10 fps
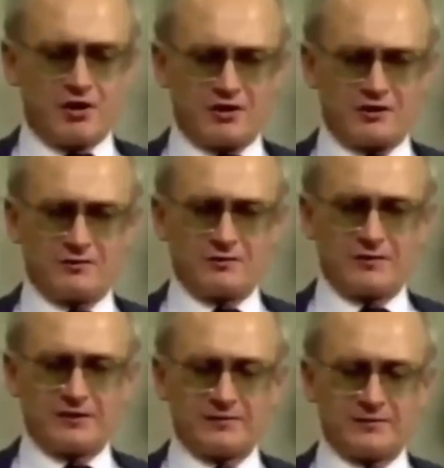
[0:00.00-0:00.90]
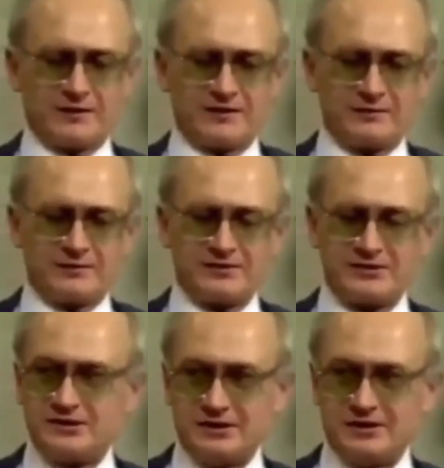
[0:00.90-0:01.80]
shock when, when they will
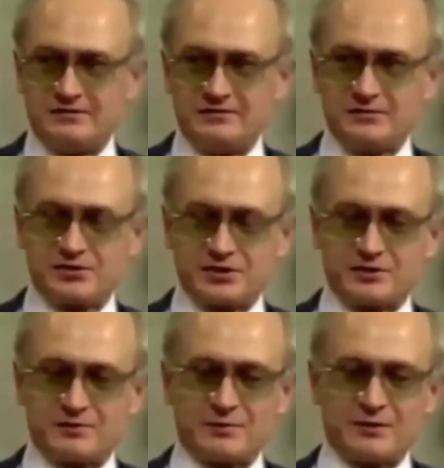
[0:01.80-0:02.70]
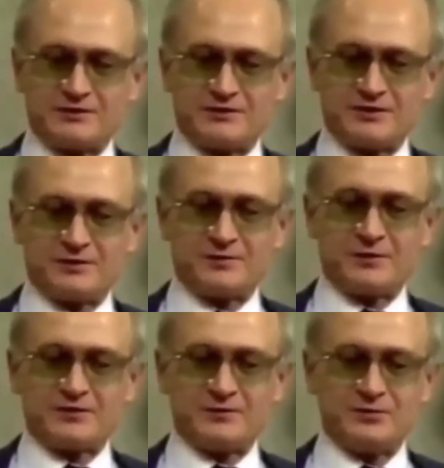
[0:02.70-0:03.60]
see in future what the,
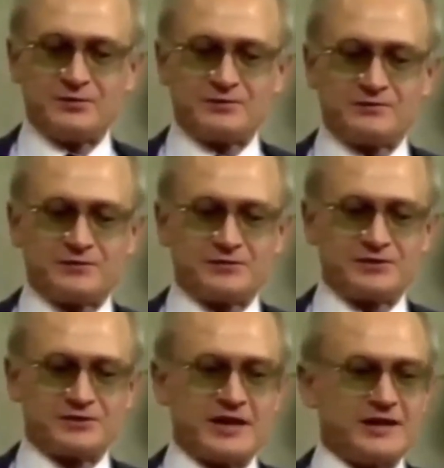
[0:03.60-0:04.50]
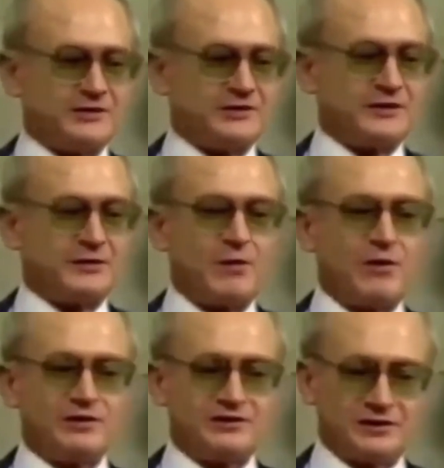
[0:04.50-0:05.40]
what the beautiful society of
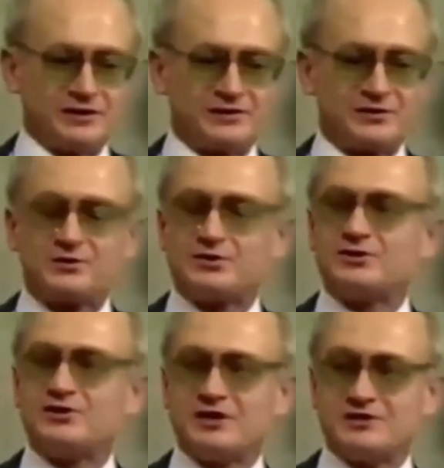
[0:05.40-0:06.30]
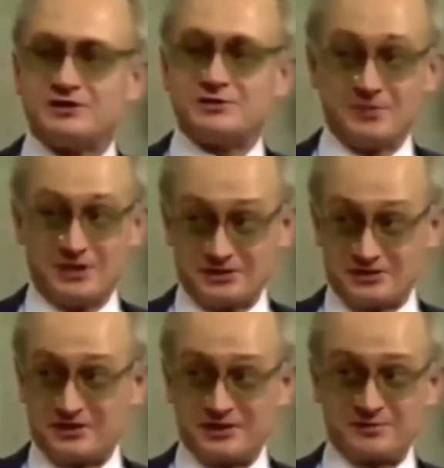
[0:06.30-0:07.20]
equality and social justice
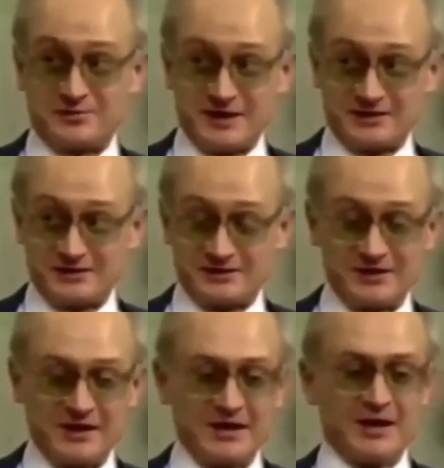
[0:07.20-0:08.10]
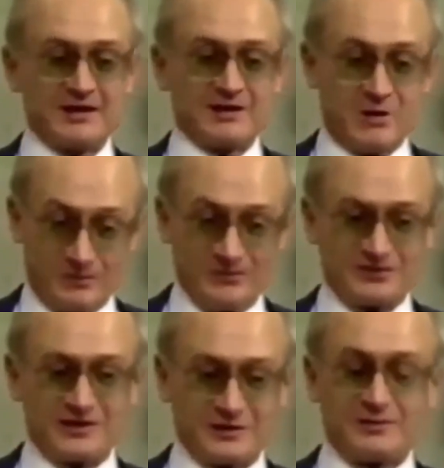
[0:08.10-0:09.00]
means in practice,
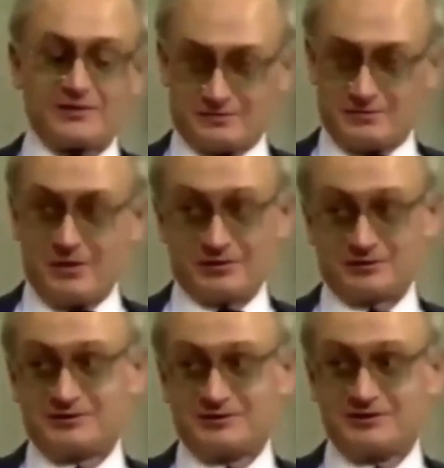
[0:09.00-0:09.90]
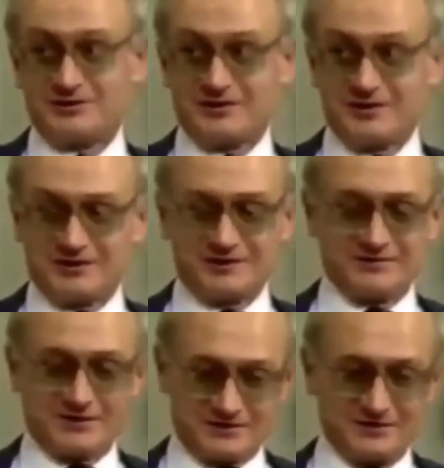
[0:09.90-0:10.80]
obviously they will revolt. They,
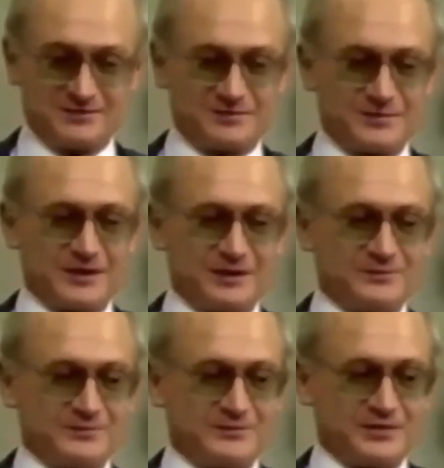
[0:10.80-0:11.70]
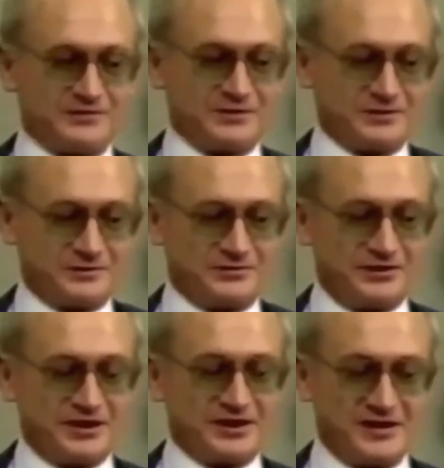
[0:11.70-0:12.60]
they, they will, uh, they, they, will be
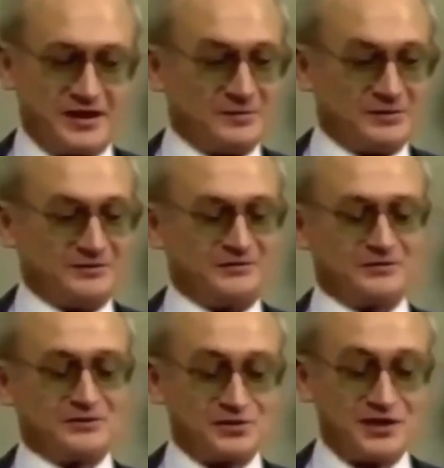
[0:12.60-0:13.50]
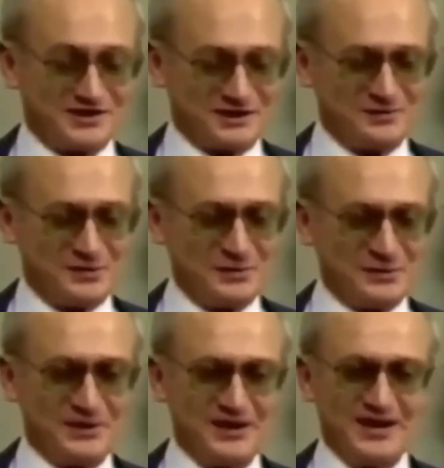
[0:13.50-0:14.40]
very unhappy, frustrated
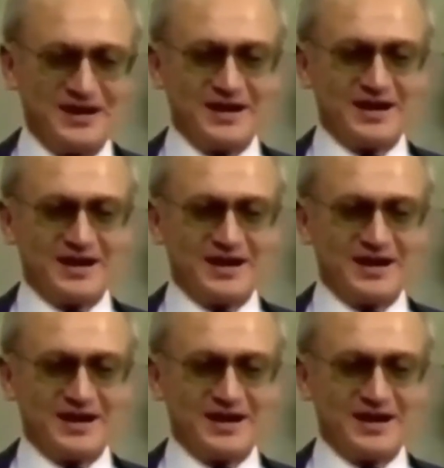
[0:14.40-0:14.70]
people.